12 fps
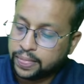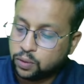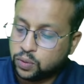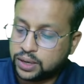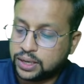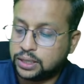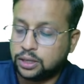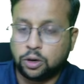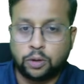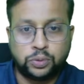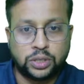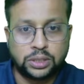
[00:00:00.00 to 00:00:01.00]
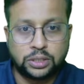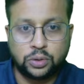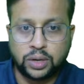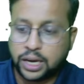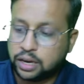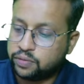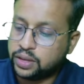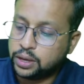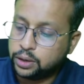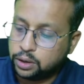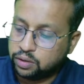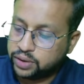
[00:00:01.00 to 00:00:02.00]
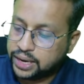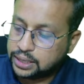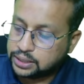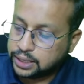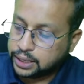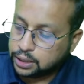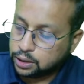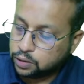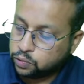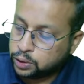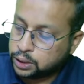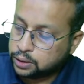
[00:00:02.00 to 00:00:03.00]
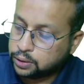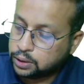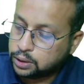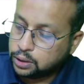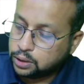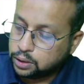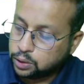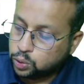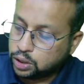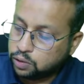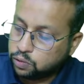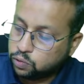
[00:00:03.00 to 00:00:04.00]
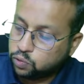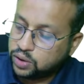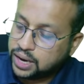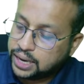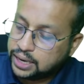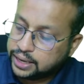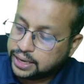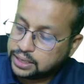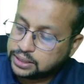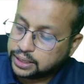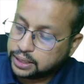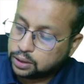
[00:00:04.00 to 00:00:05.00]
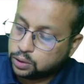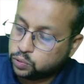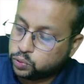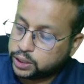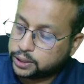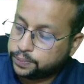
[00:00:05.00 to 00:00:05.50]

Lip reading: What are the options you have? You have ganciclovir, you have valganciclovir,